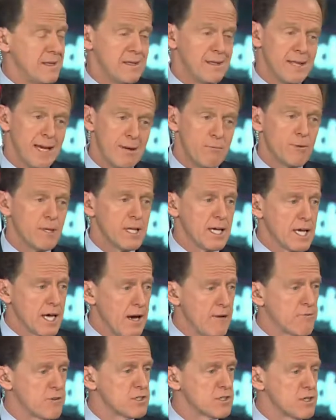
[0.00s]
That really
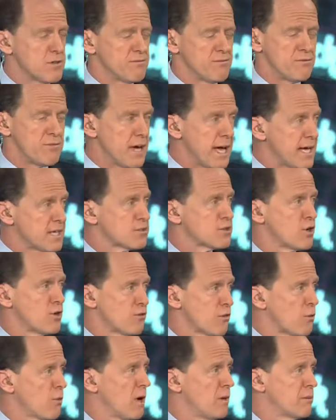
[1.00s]
covers the vast,
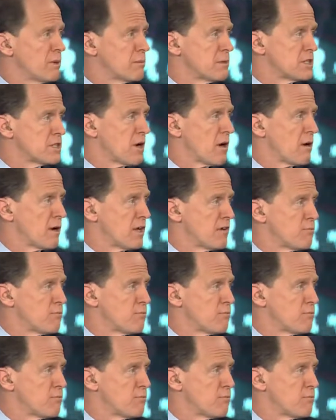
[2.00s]
overwhelming majority